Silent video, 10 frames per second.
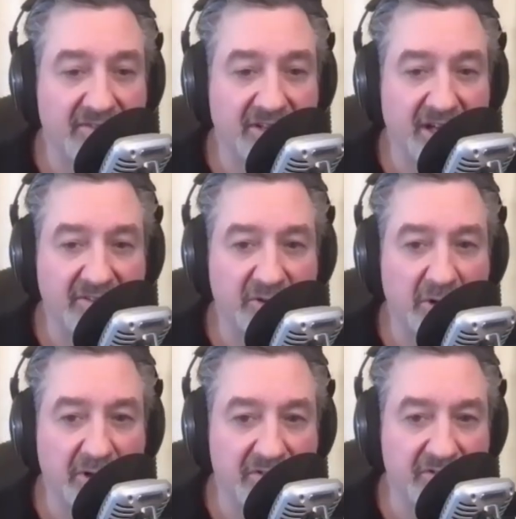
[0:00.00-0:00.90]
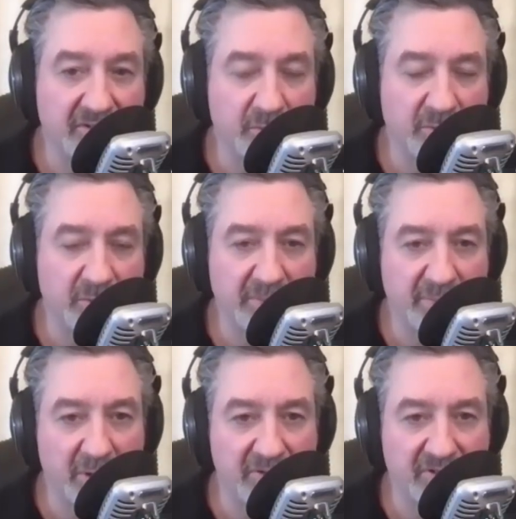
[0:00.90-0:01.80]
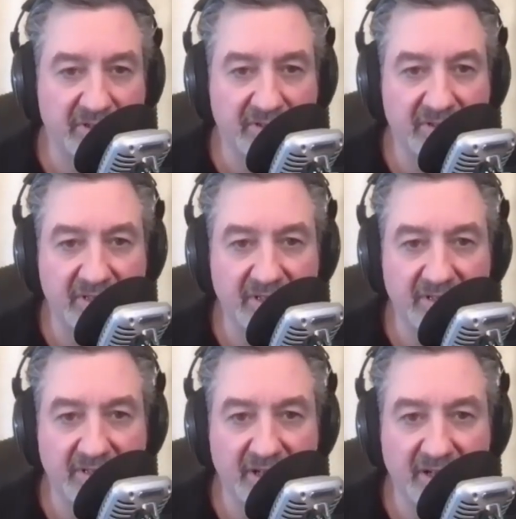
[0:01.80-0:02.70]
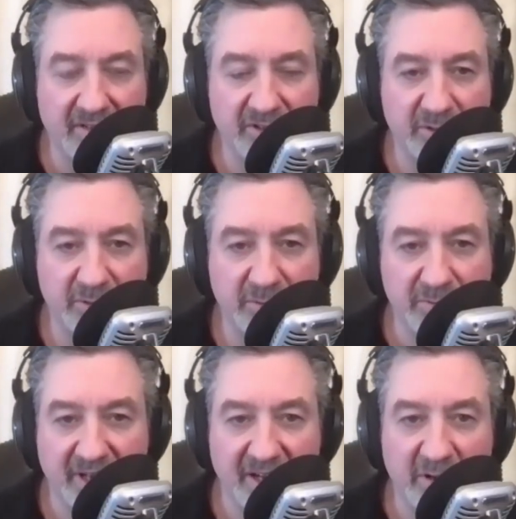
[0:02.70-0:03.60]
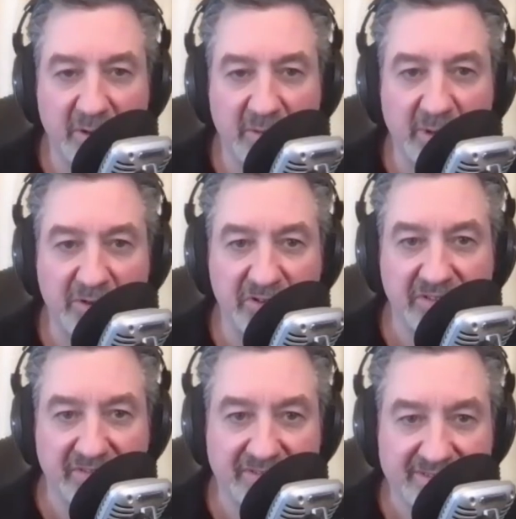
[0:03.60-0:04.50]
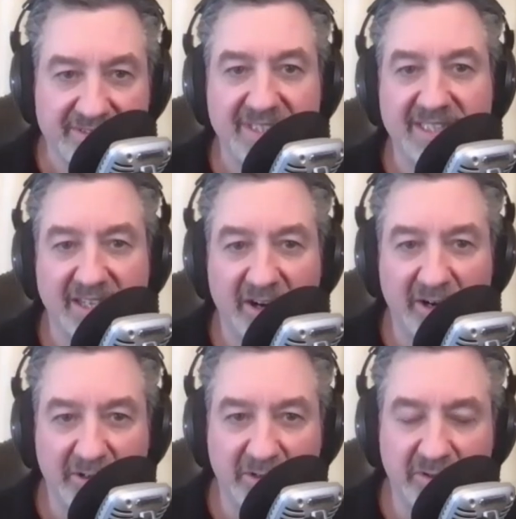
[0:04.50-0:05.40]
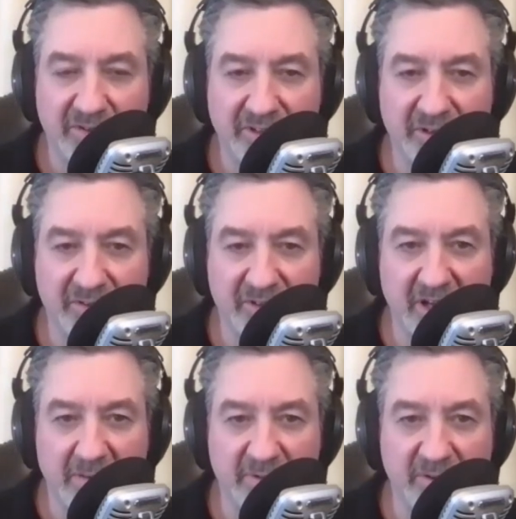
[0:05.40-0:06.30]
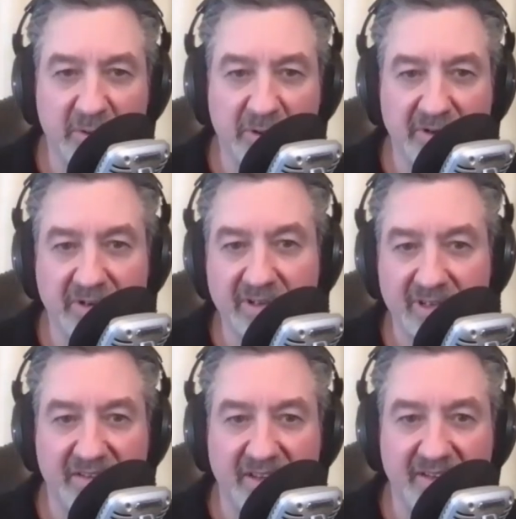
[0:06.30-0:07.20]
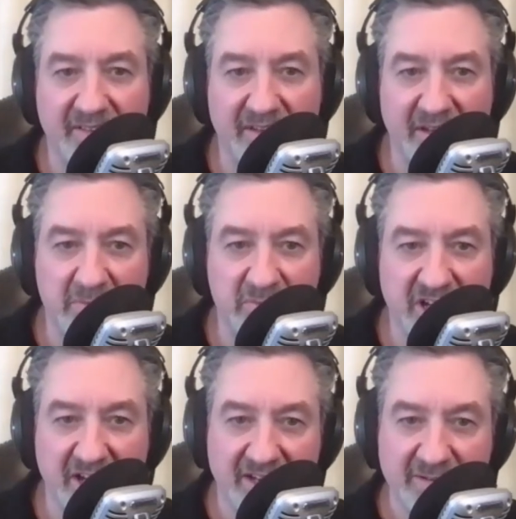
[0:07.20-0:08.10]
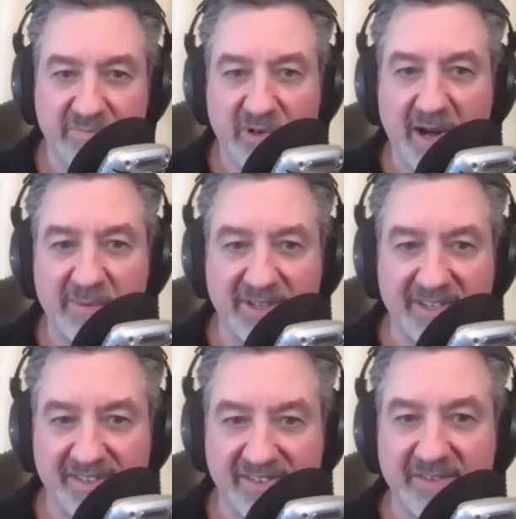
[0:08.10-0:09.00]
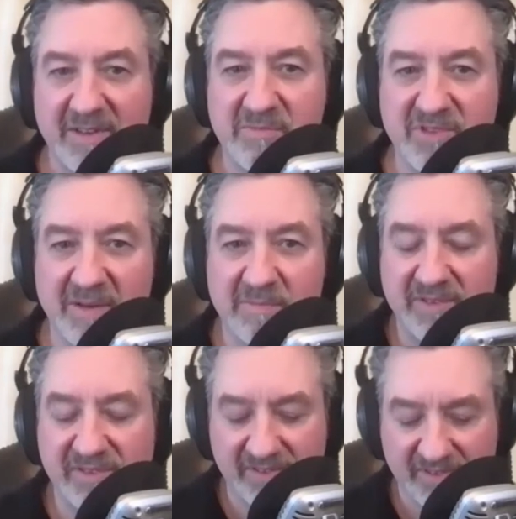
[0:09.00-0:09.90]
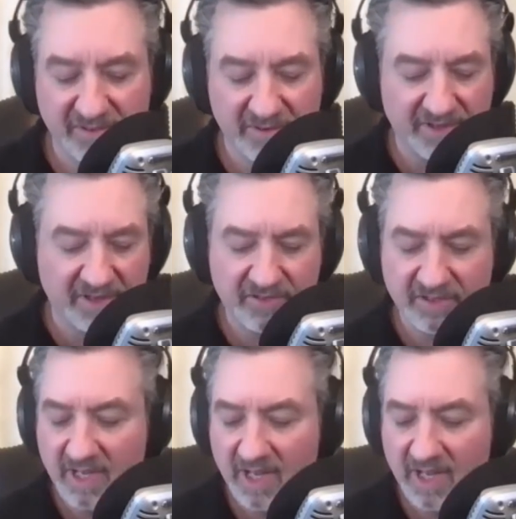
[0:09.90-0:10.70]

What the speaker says: yeah, so when we posted the 2 Nano-Emulsion articles, the Curt's Cannabis Corner on the MJ properties, the MJ Business Association,